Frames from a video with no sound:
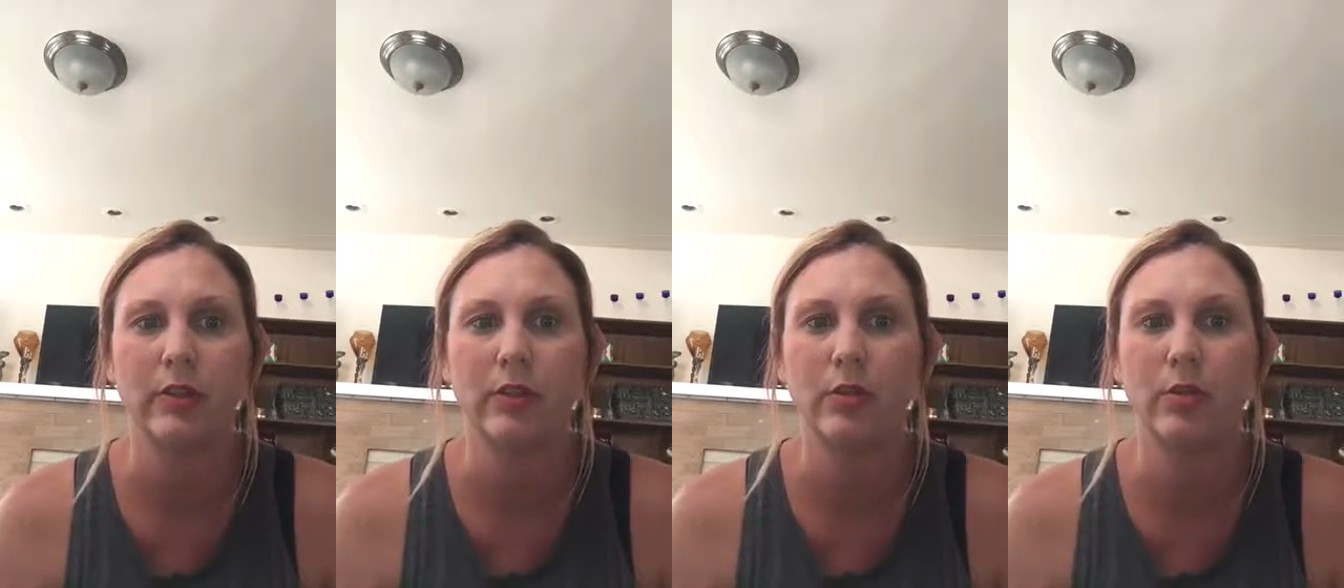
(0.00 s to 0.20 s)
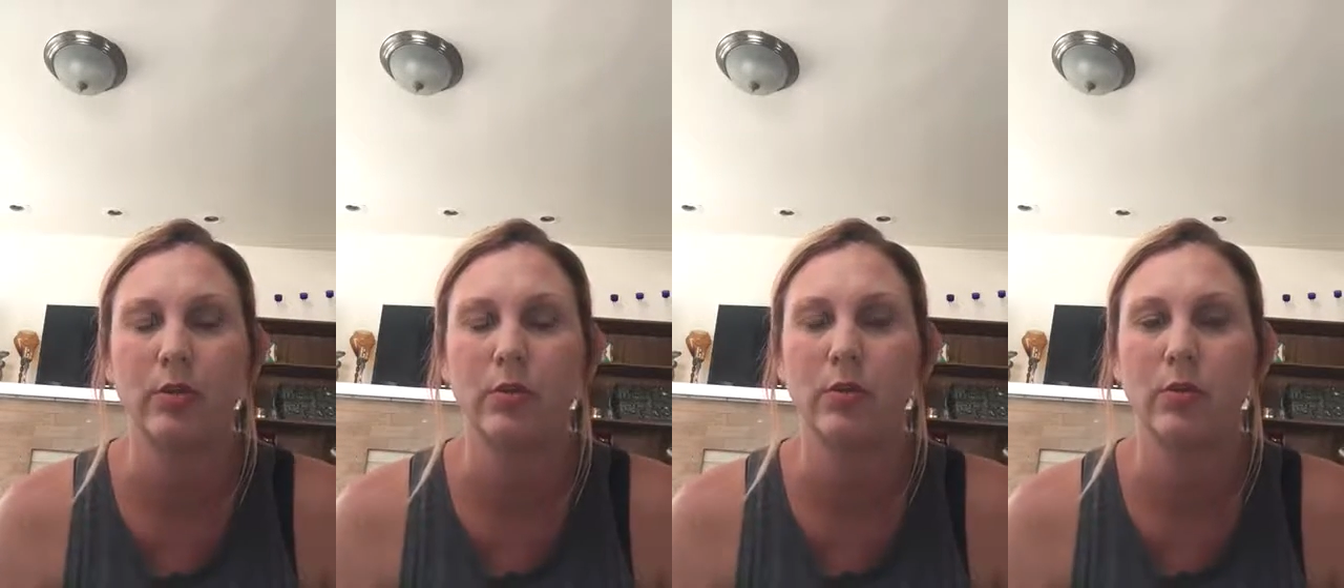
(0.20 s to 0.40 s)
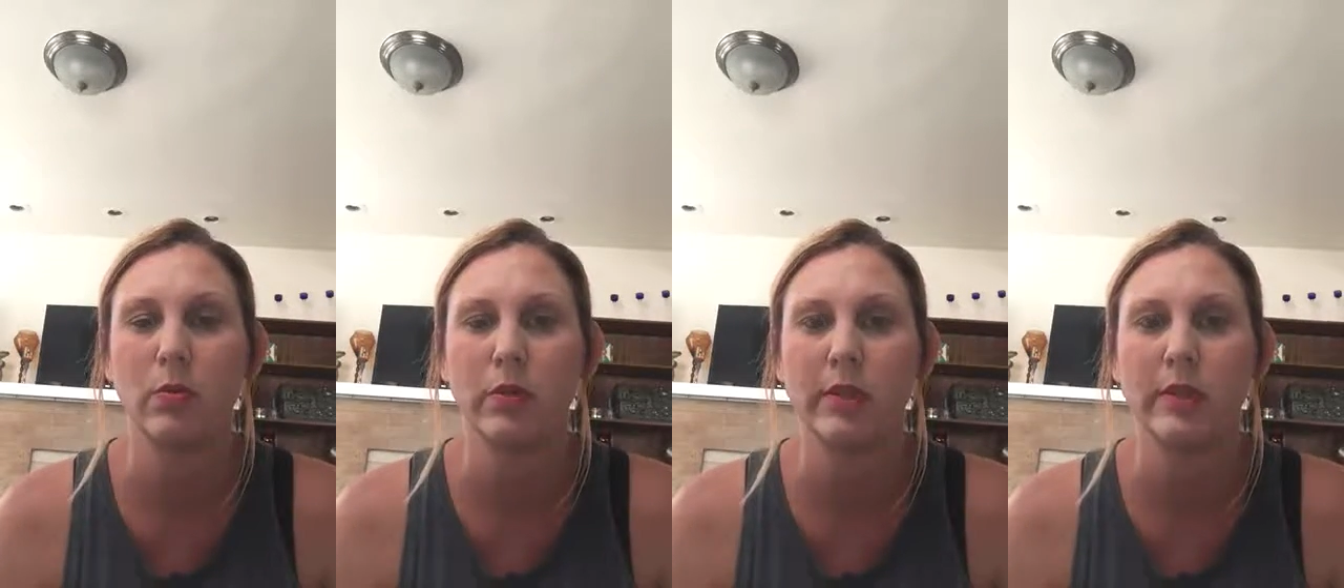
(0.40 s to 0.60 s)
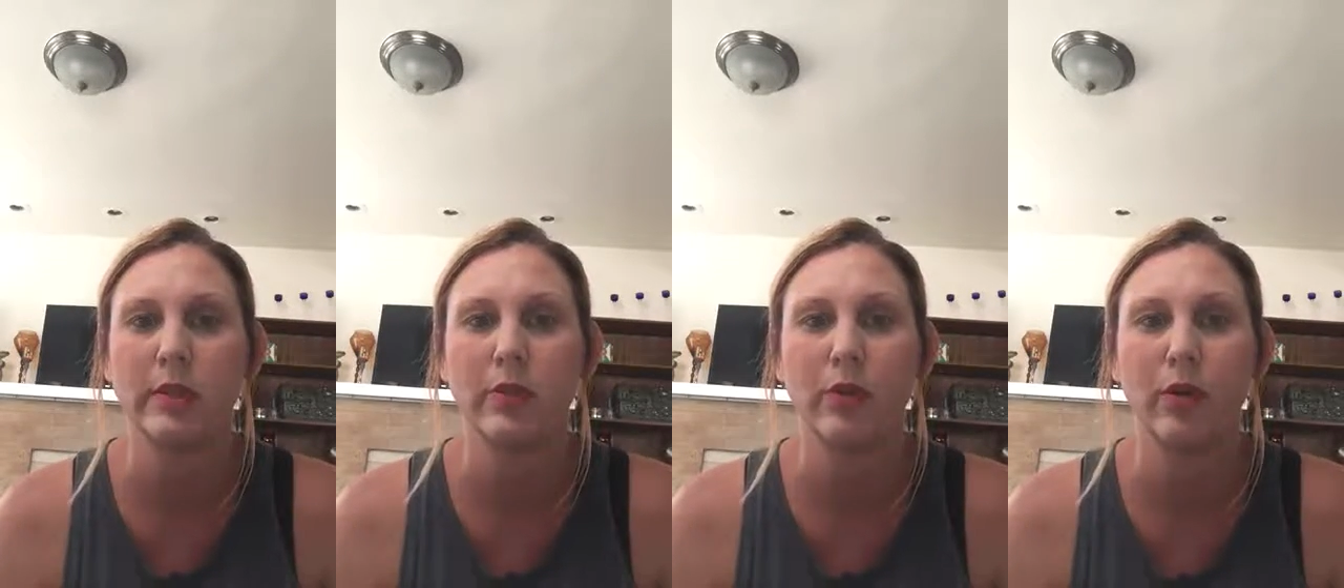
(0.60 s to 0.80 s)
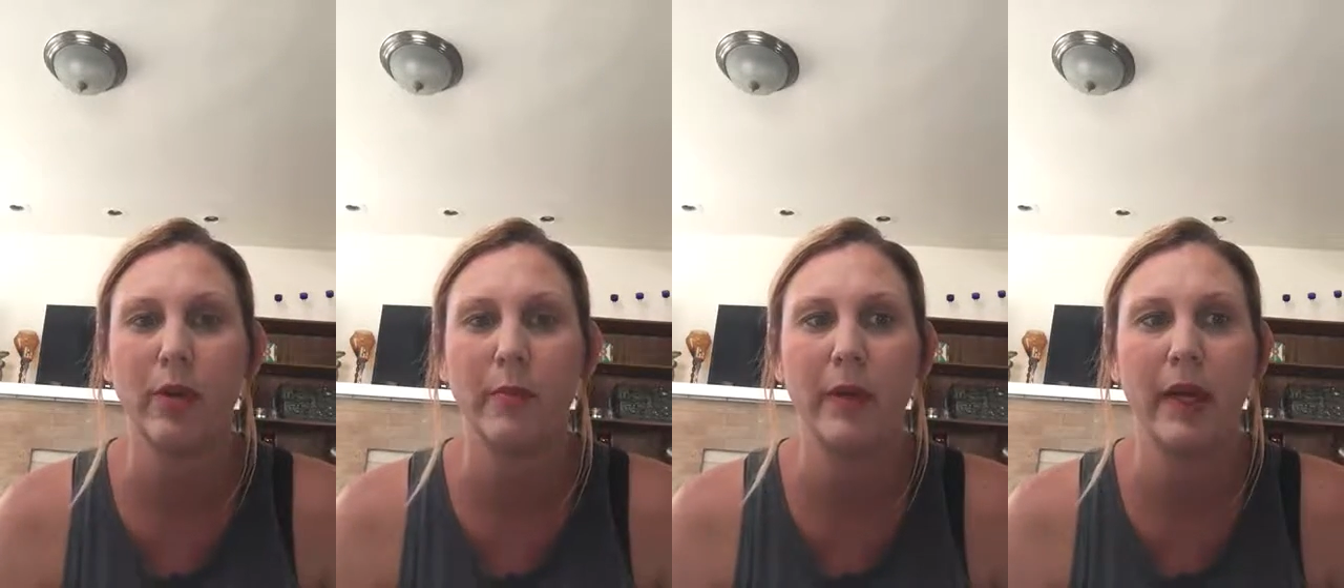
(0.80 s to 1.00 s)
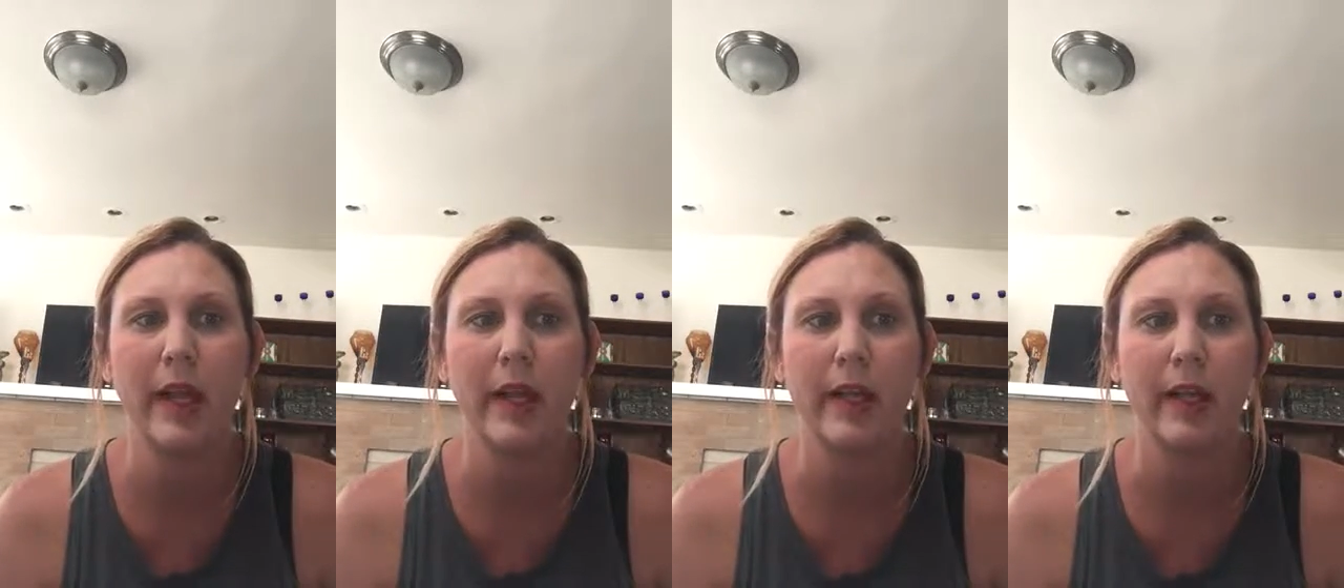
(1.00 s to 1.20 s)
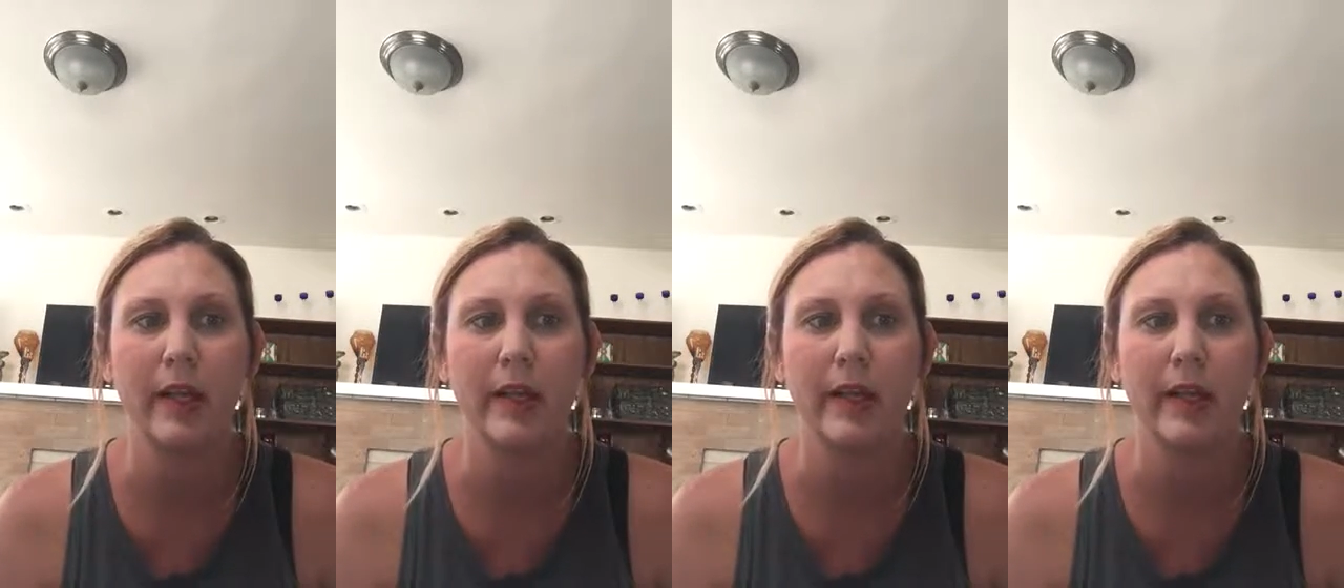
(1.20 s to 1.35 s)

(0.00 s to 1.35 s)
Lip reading: schools were discriminating